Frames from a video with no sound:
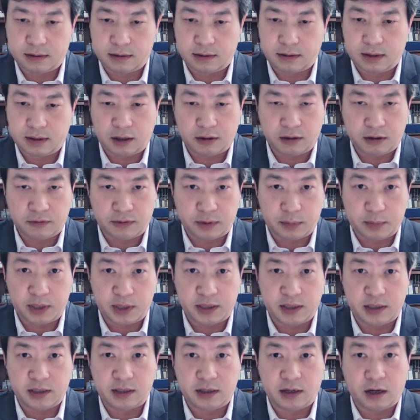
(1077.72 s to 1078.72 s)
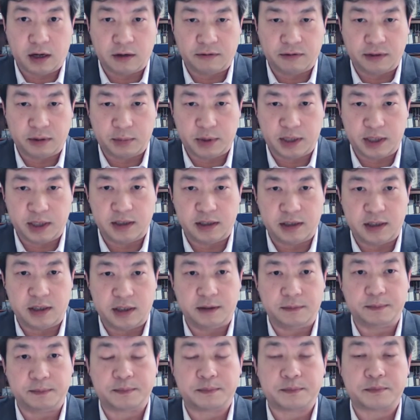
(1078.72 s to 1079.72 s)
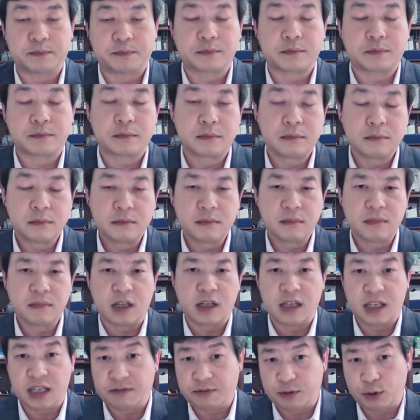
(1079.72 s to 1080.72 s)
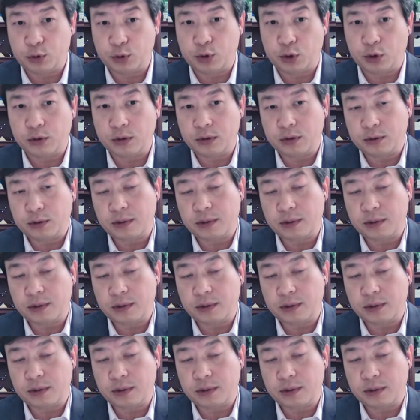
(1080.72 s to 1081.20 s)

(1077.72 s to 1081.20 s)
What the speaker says: out of the PCT. If you don't do